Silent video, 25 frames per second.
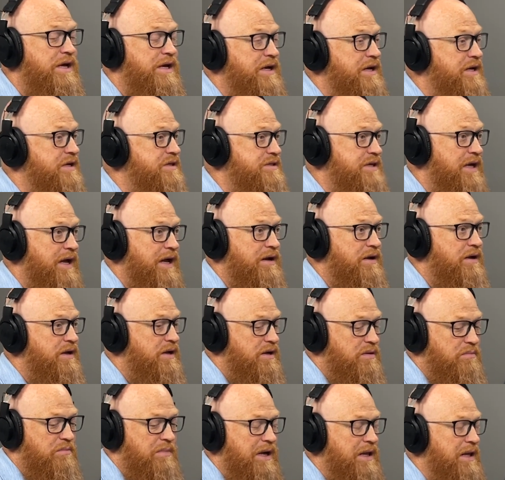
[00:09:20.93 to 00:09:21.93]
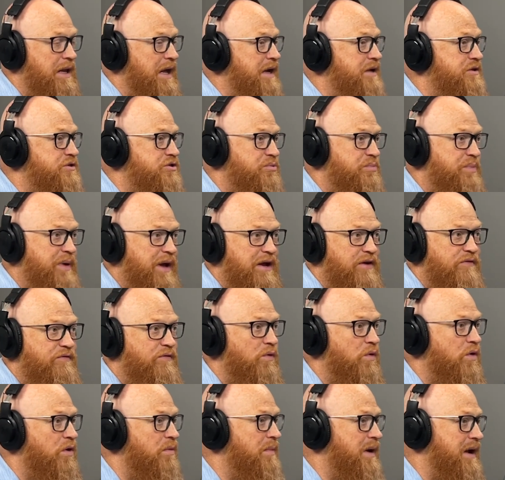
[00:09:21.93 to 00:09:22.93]
is that my lights are paid
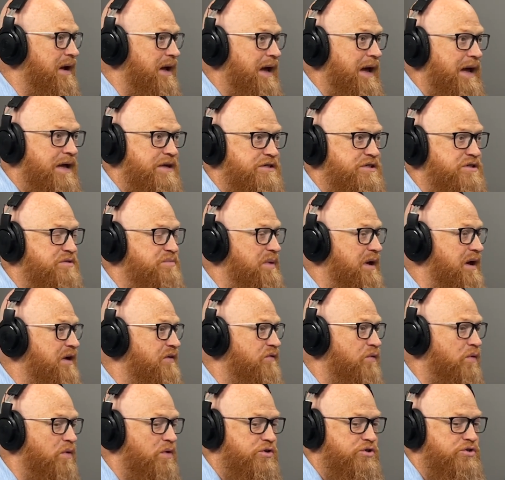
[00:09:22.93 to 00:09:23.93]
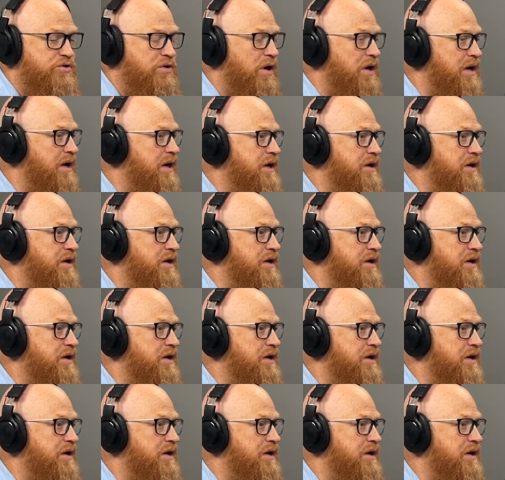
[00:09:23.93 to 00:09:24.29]
for, my gas is paid for, truck